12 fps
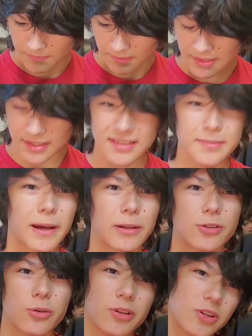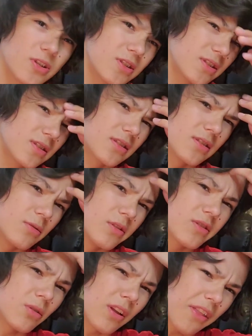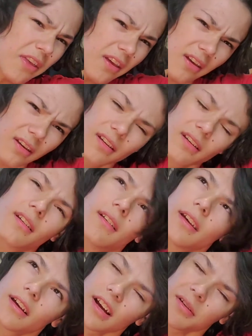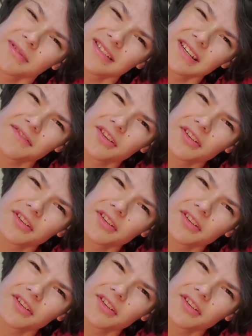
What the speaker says: He's about 2 years old, I think. I'm in 7th